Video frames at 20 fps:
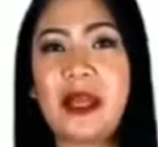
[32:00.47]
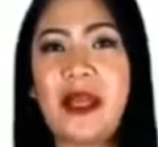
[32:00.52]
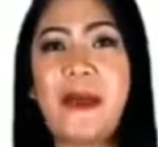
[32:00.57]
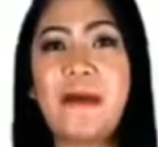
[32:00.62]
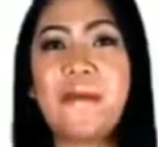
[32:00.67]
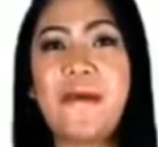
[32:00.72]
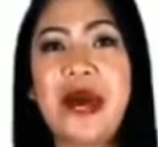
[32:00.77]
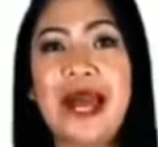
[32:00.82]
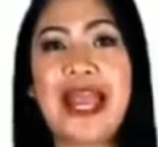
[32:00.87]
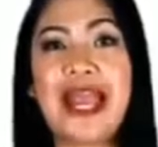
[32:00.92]

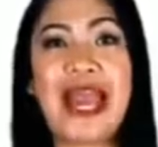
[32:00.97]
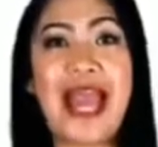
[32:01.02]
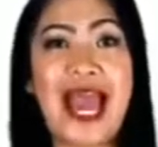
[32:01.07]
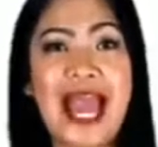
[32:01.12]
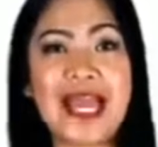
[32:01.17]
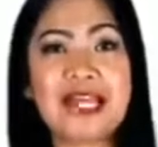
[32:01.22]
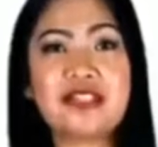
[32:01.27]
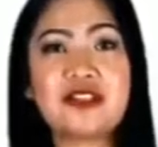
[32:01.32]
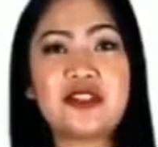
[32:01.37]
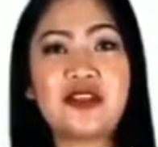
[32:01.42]
by
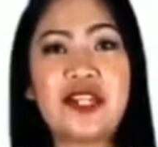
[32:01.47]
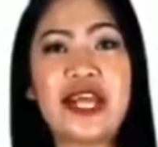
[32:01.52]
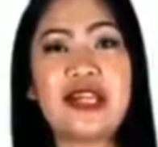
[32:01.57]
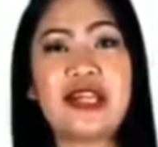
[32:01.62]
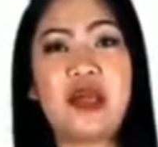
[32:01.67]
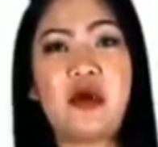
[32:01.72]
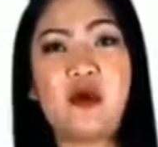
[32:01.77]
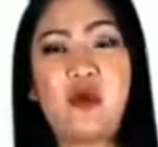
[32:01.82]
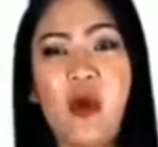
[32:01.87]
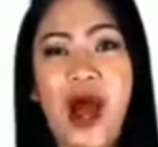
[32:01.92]

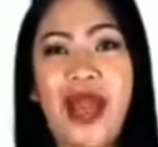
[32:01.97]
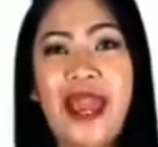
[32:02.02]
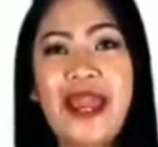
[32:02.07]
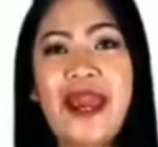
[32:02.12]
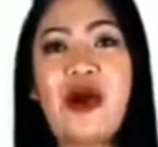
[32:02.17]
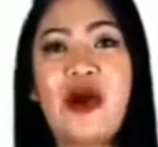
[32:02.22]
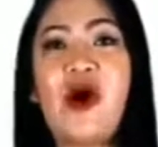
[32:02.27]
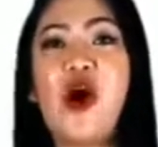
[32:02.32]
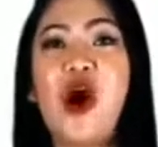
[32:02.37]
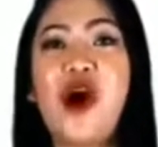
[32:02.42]
isolating y
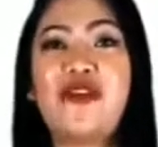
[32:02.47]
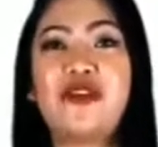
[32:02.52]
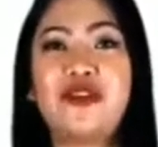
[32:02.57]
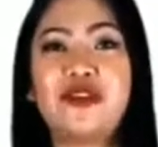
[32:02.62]
on the